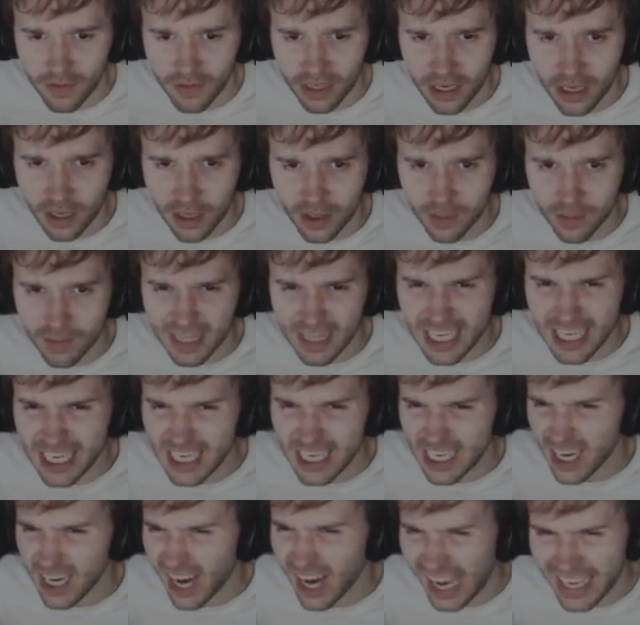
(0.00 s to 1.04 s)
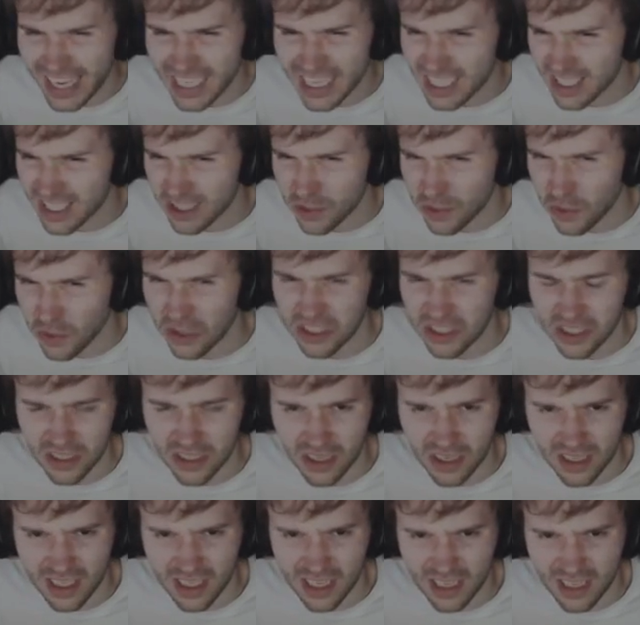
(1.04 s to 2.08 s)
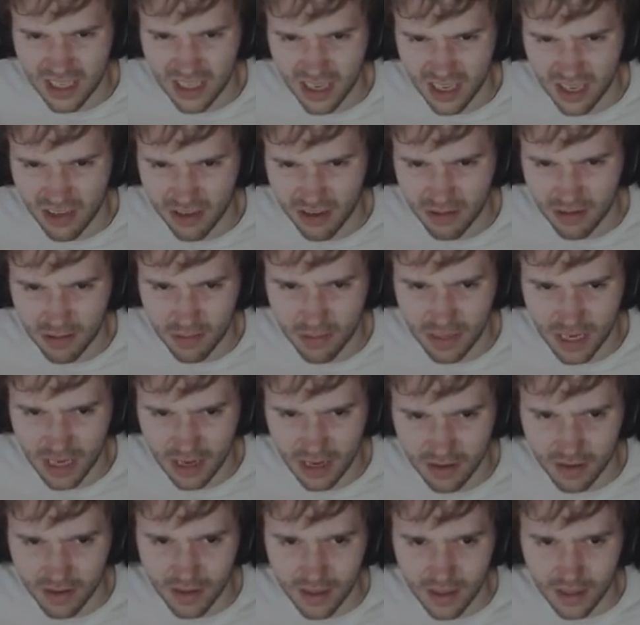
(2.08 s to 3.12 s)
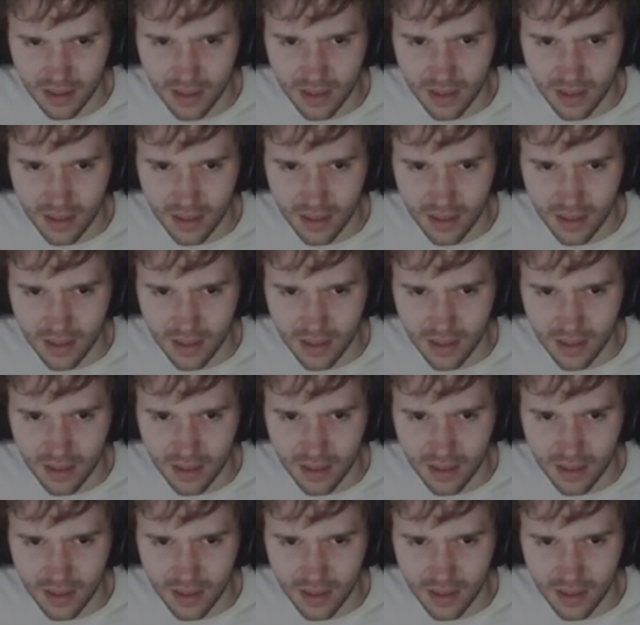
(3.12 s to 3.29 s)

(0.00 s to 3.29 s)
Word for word: of the uh, the bleeding eyes and whatnot. That's kind of creeps me out.